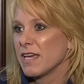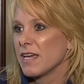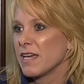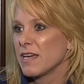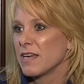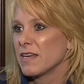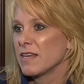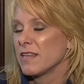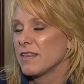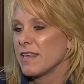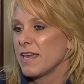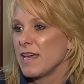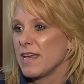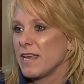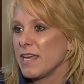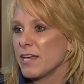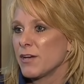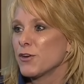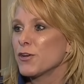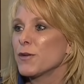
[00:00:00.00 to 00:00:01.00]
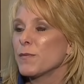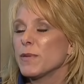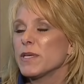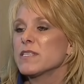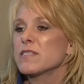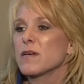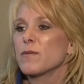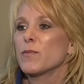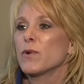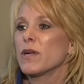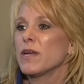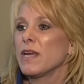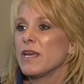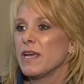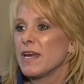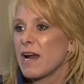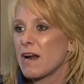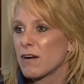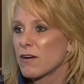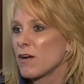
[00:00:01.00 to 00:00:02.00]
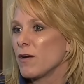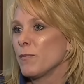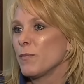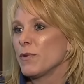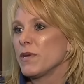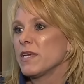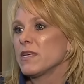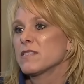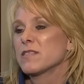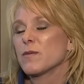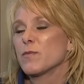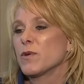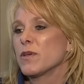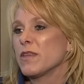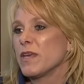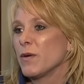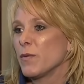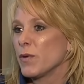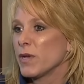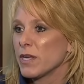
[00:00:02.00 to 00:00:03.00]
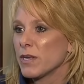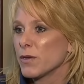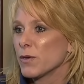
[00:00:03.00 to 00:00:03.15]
and that it couldn't be someone in our company, someone that we